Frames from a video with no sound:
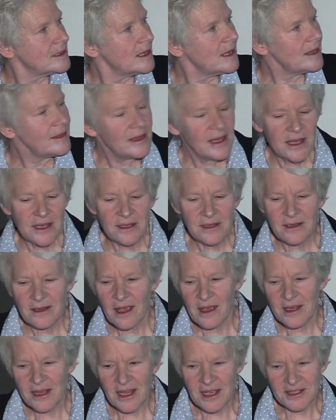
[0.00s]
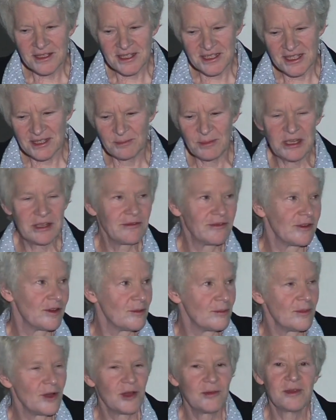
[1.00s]
And then I'd like to speak for
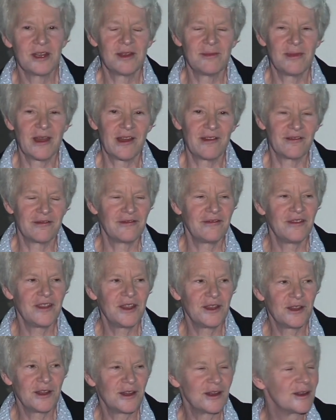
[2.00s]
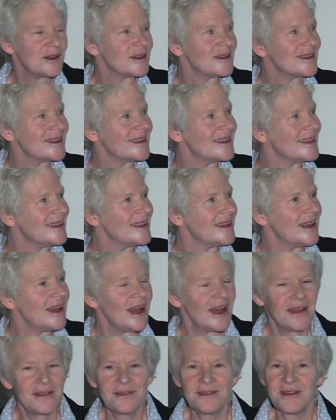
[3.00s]
a moment about fear.
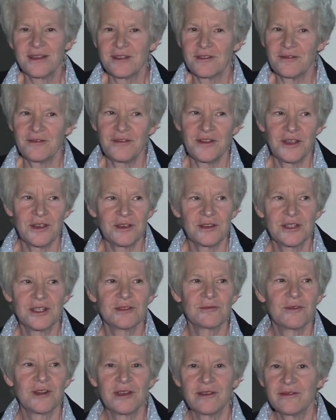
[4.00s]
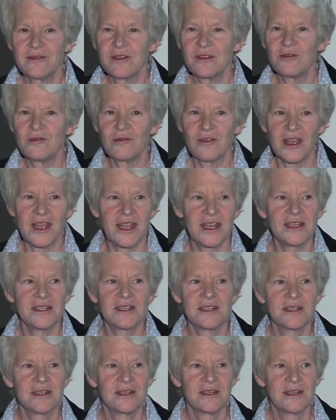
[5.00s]
I think fear is one of the
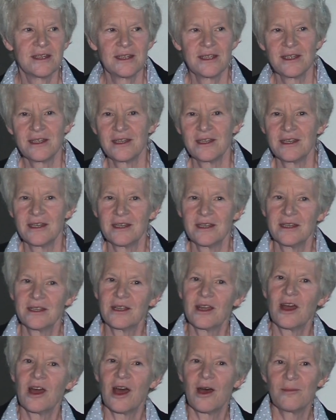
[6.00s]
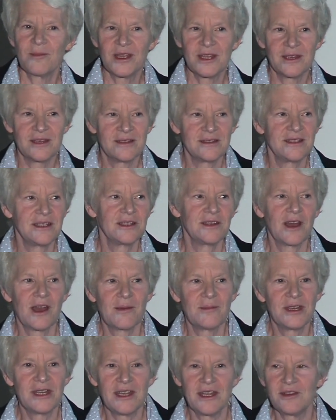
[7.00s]
great common
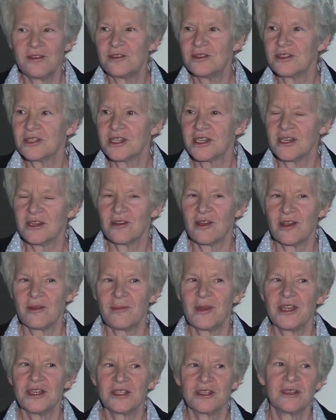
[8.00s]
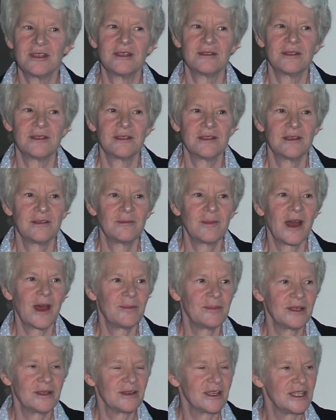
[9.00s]
denominators in our patient
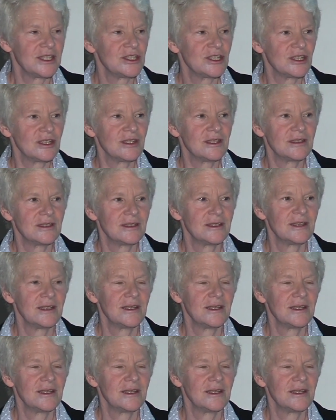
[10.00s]
population,